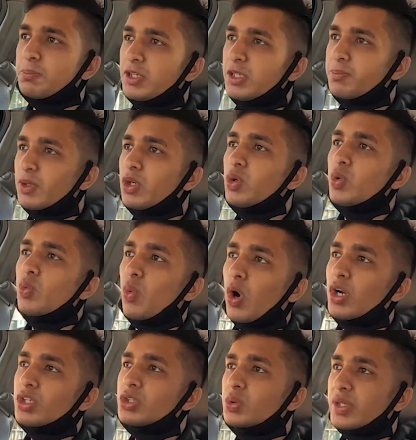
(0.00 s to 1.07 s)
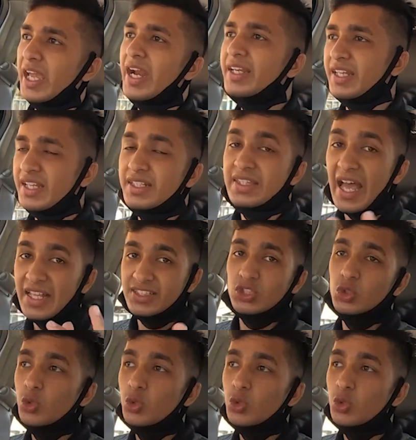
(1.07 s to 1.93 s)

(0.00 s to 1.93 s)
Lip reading: people who want to get in that